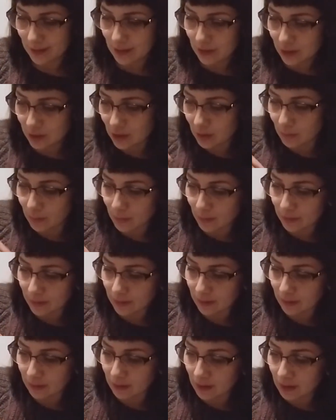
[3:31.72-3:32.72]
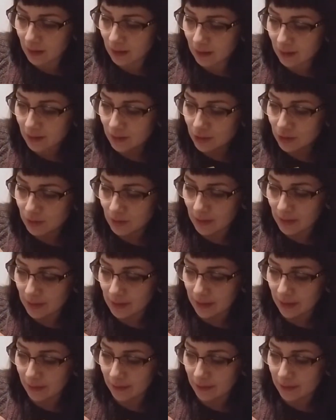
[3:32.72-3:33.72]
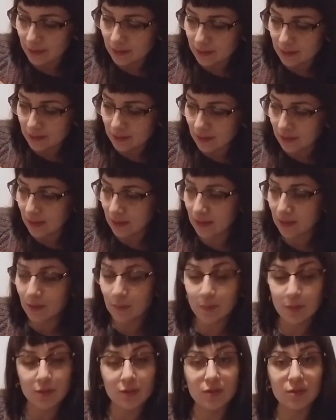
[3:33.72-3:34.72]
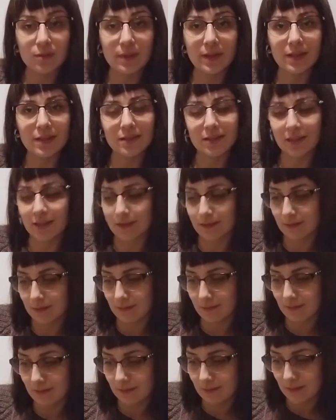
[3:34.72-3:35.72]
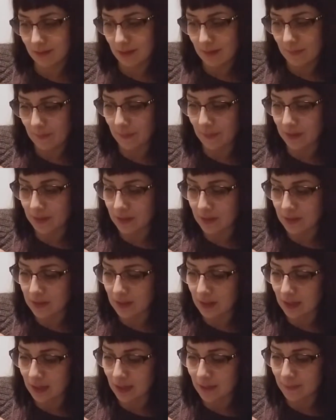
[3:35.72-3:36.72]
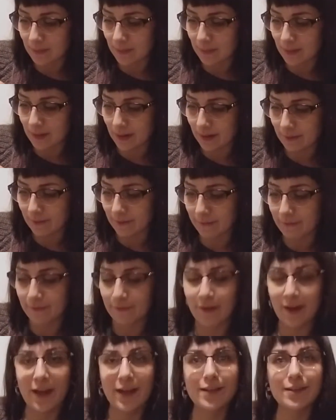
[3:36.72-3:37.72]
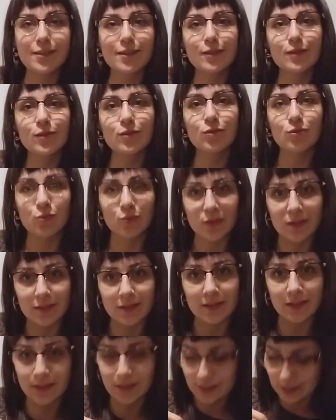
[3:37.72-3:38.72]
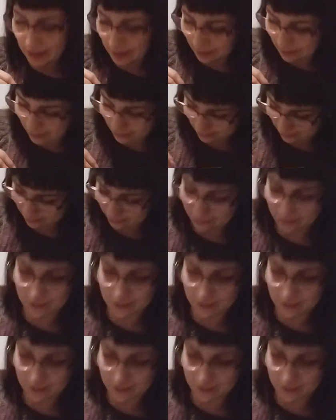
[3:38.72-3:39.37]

She put the long, straight carrots in the bushel basket. Then she dug up a fat, twisted carrot.